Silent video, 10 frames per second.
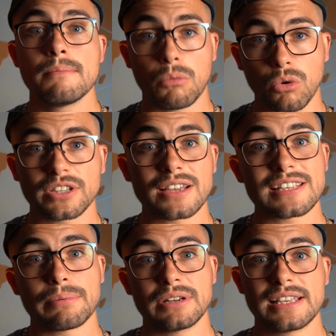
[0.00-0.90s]
but what does
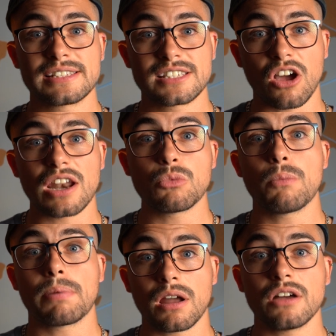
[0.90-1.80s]
happen is Starling will
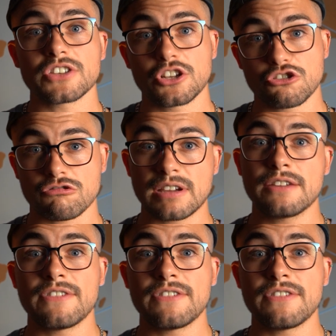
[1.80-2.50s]
plant a tree